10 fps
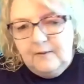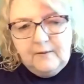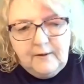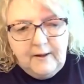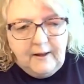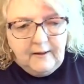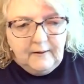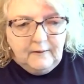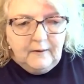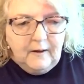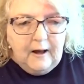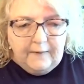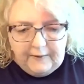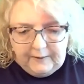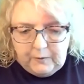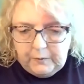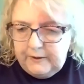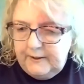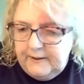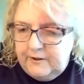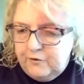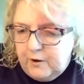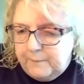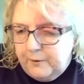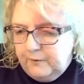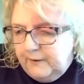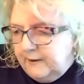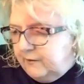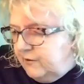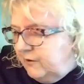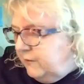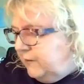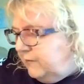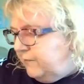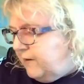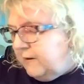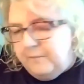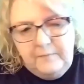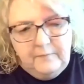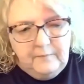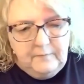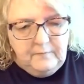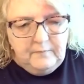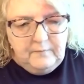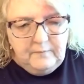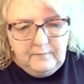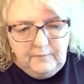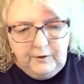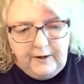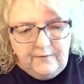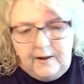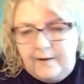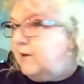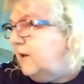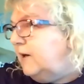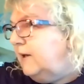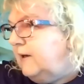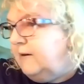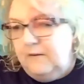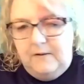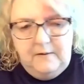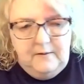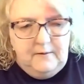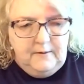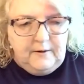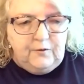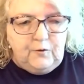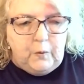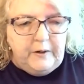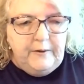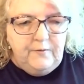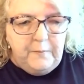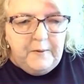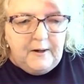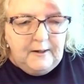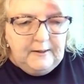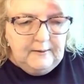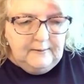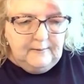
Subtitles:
Okay. I think Courtney can drop her link too if you guys haven't done it yet, because Courtney's a mod.